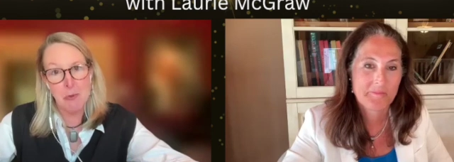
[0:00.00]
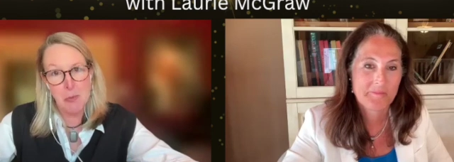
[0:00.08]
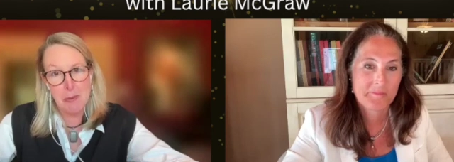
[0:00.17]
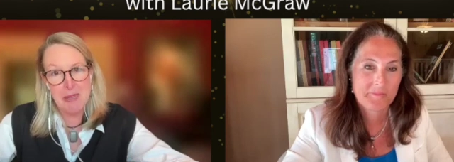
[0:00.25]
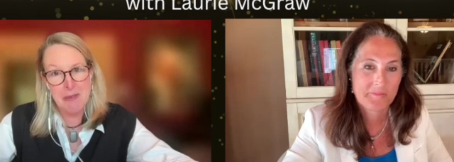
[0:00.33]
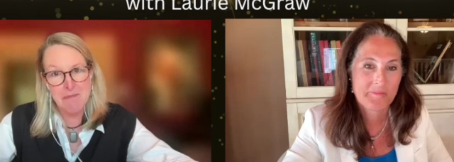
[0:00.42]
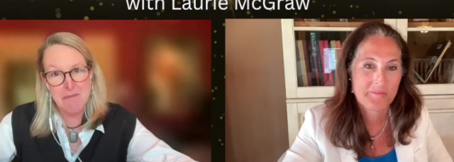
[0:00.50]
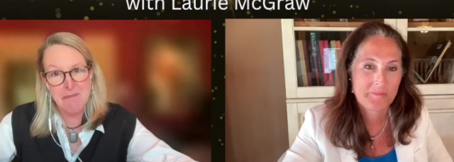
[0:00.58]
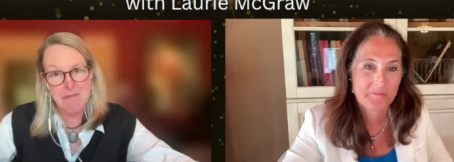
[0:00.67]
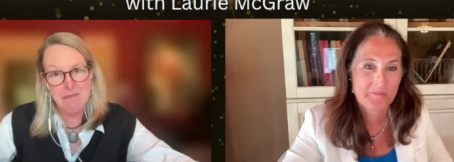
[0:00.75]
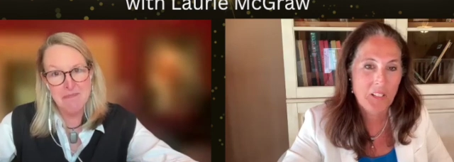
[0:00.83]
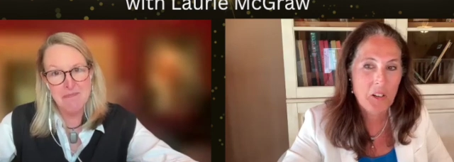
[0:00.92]
Speaker 1: women.
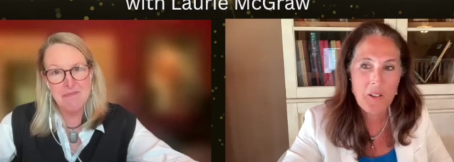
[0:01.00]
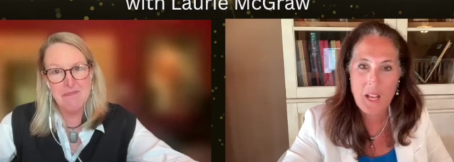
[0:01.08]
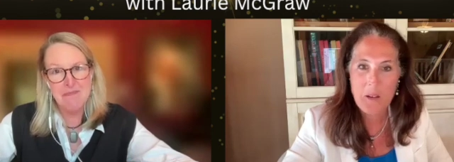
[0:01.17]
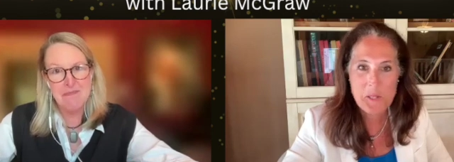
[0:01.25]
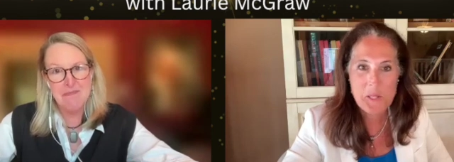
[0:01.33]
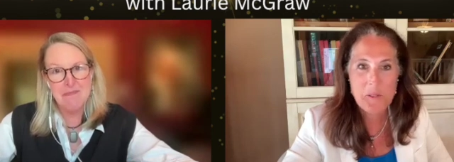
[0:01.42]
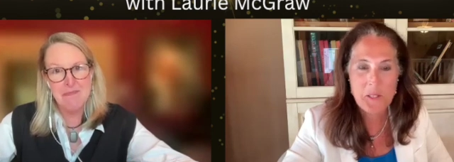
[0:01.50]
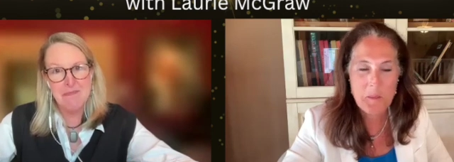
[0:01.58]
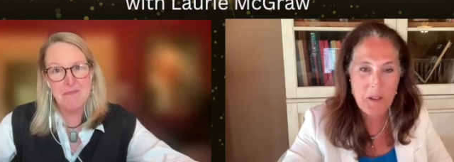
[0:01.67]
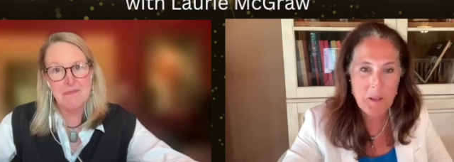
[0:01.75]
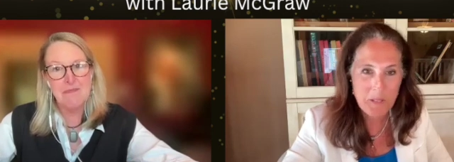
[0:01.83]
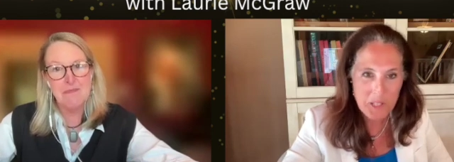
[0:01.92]
Oh,
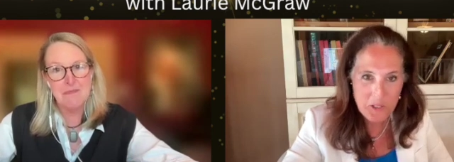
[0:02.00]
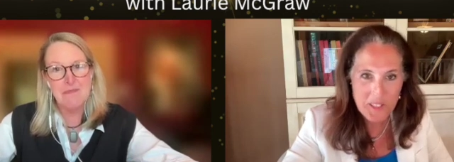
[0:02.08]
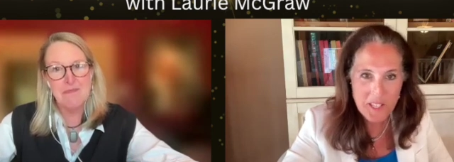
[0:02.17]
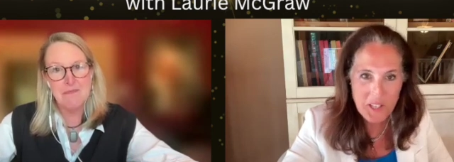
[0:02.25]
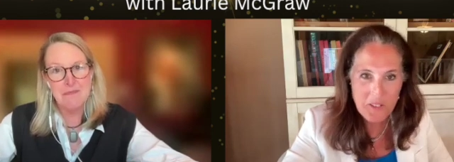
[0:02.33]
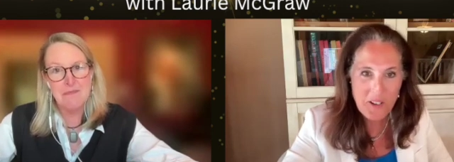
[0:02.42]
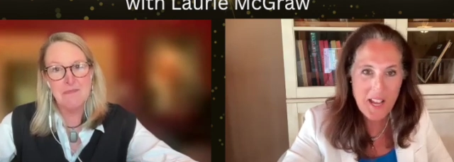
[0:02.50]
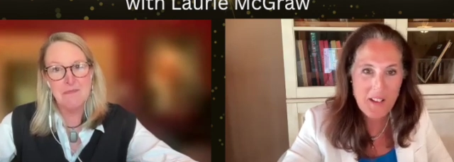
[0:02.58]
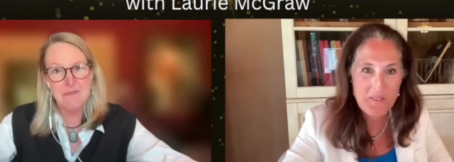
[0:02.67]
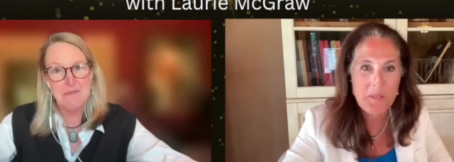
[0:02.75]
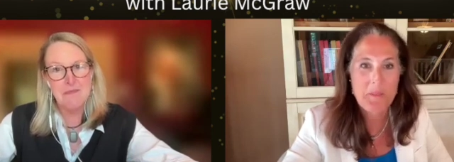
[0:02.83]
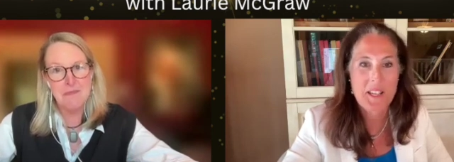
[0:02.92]
absolutely. My pleasure. Thank you for
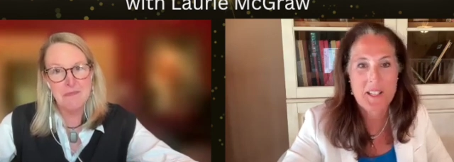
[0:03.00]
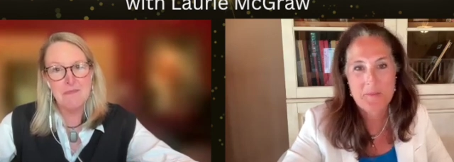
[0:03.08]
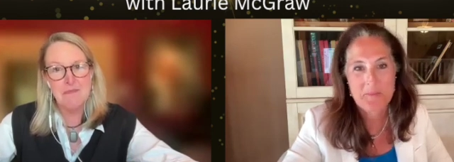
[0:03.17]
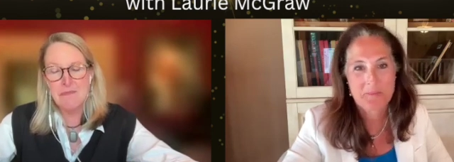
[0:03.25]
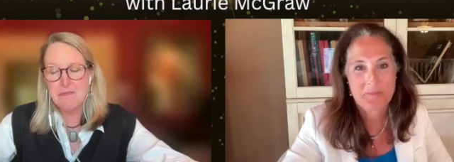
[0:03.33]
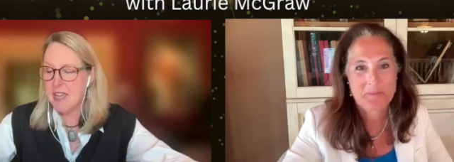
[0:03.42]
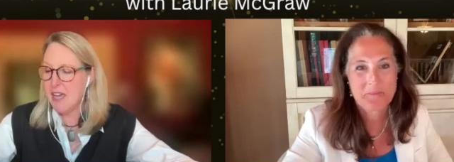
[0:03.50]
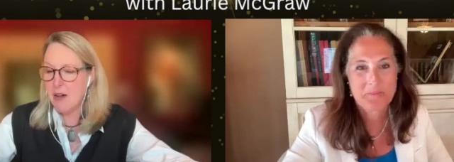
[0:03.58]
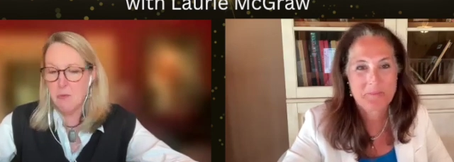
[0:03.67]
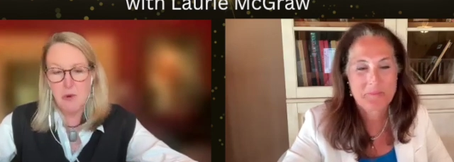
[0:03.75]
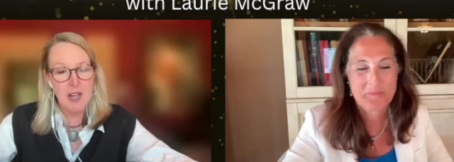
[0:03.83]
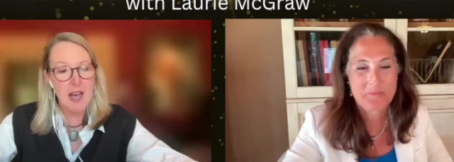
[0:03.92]
having me.
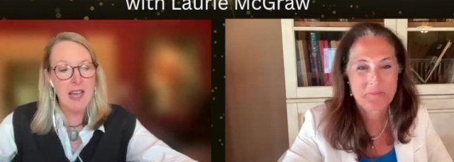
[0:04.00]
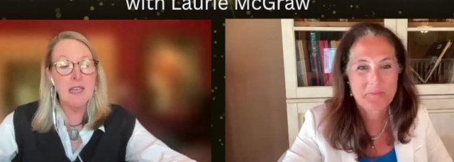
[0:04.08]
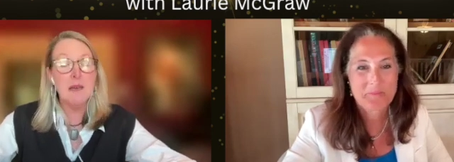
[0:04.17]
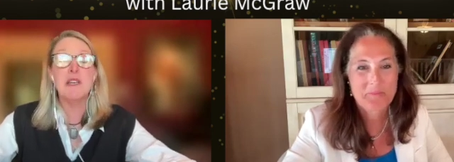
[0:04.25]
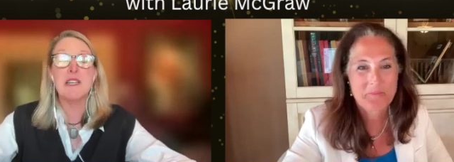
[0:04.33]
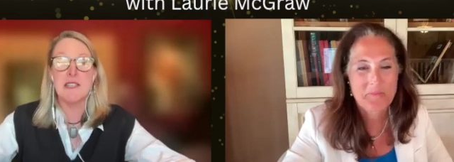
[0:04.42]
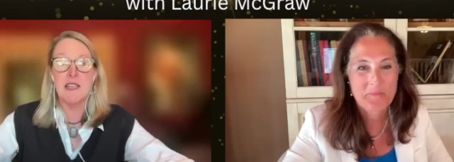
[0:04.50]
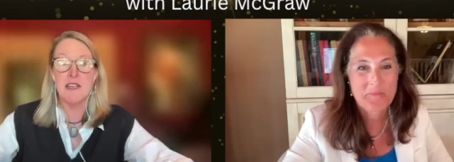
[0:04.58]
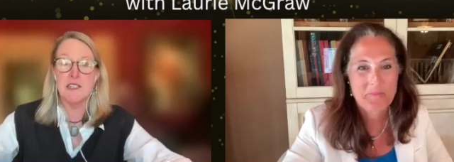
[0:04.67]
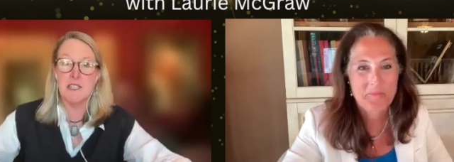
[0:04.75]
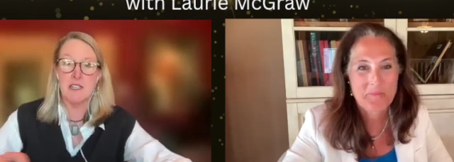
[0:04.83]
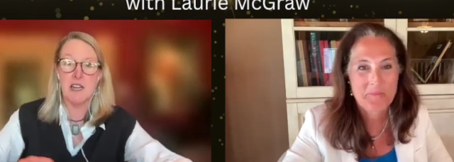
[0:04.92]
Speaker 2: Yeah, well, I am
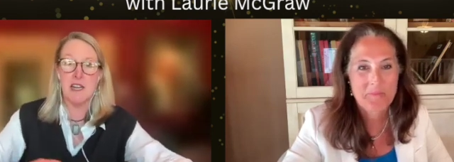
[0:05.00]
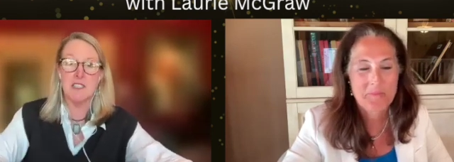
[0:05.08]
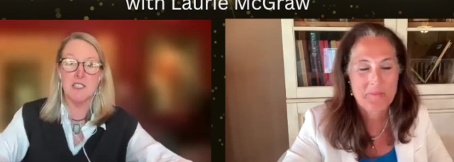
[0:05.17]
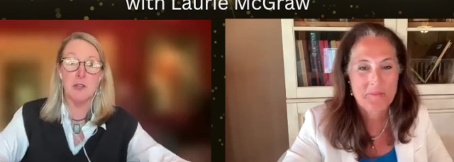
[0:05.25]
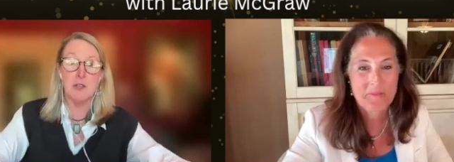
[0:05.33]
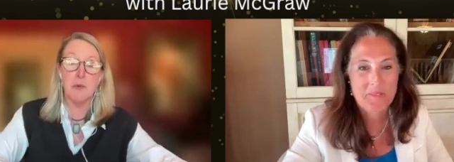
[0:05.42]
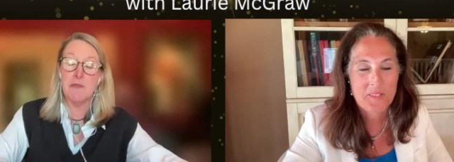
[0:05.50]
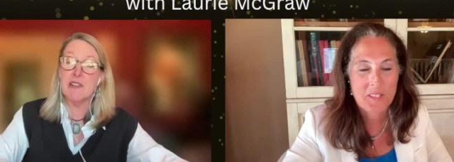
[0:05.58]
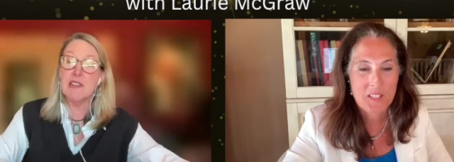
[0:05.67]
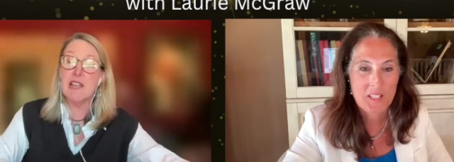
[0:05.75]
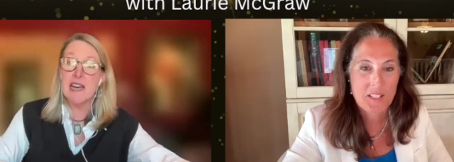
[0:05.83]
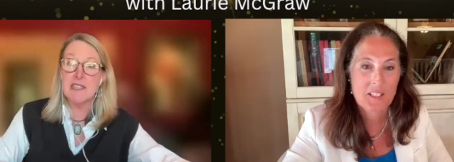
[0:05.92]
excited to talk to you, and we have a
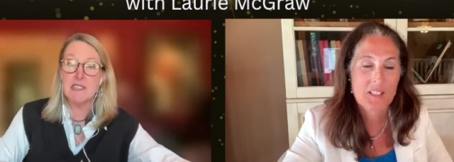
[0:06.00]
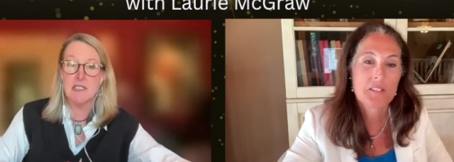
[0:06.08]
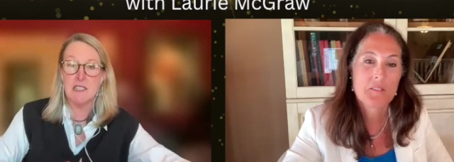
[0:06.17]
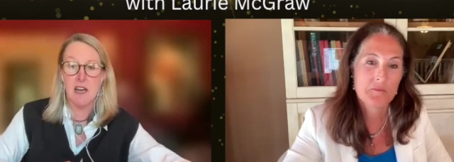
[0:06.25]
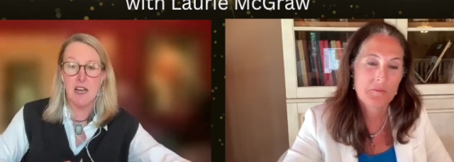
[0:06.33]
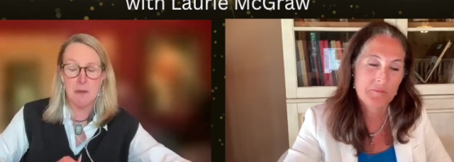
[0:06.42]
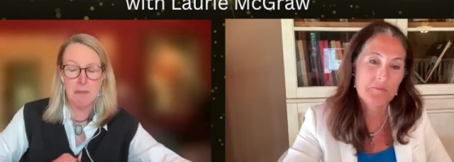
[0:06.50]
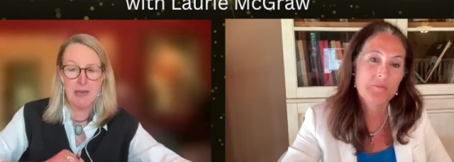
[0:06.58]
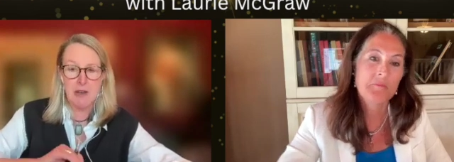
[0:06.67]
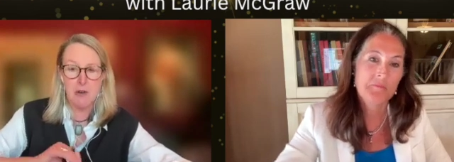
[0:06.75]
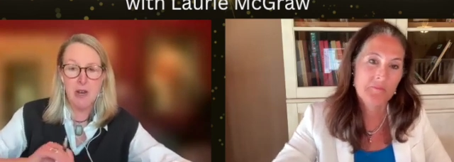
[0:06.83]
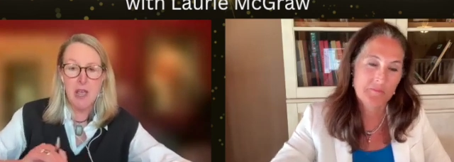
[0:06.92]
lot to talk
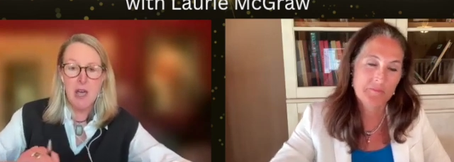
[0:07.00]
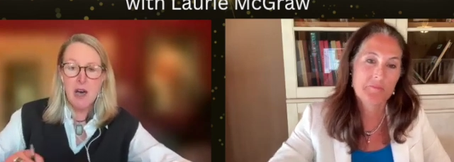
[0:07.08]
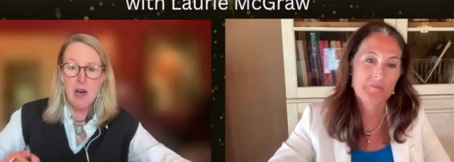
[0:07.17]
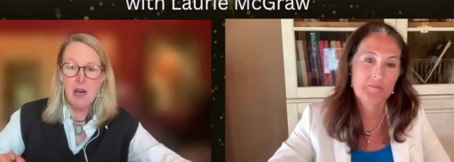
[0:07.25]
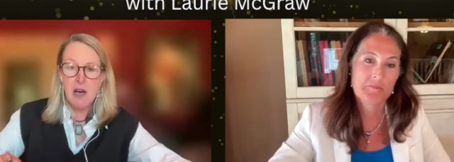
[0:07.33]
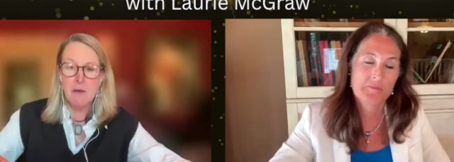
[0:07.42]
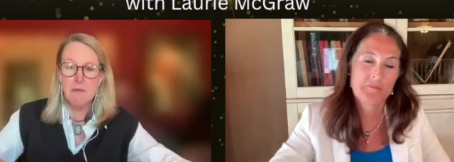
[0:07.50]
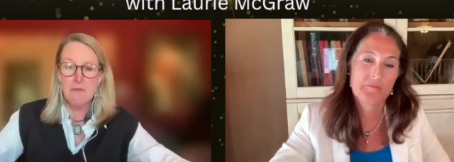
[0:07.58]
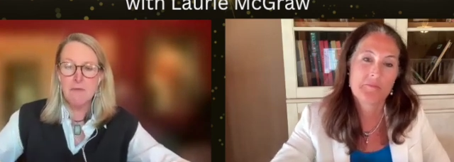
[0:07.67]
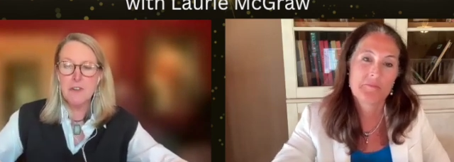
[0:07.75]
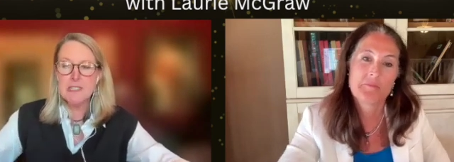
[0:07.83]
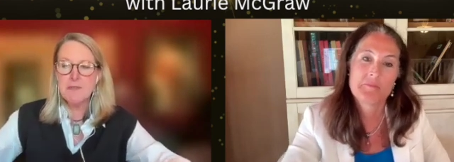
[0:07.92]
about. Um,
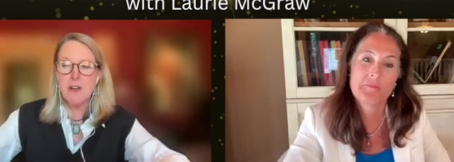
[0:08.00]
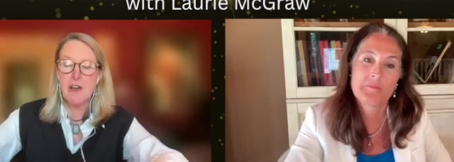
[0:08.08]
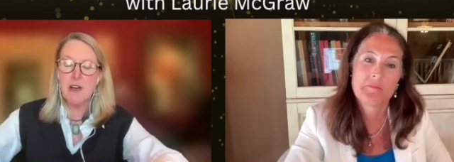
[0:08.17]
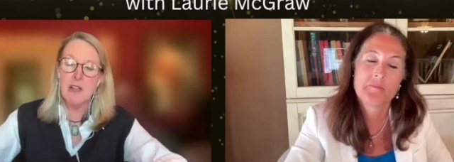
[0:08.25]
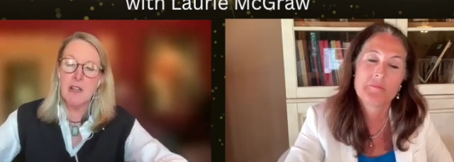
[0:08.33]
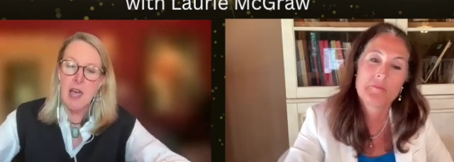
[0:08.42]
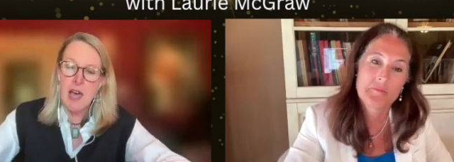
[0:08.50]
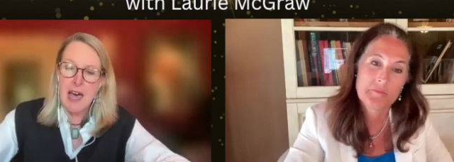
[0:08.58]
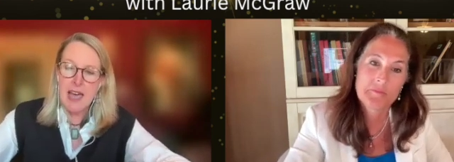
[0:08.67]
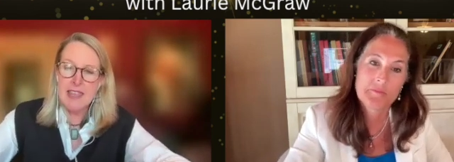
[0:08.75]
first of all, I